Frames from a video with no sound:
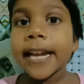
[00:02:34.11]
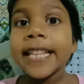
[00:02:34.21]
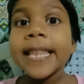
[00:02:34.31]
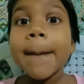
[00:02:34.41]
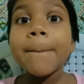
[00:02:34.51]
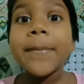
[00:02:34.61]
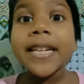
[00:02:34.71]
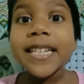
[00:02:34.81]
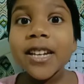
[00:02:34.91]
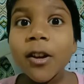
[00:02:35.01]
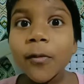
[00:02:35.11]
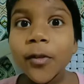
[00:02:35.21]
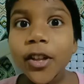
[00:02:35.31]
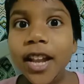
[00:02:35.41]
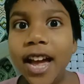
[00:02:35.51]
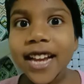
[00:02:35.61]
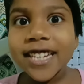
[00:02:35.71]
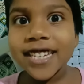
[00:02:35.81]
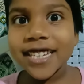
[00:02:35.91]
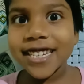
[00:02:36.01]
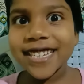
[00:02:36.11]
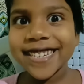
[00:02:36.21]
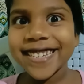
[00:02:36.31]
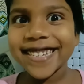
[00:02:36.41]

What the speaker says: in the middle of the night.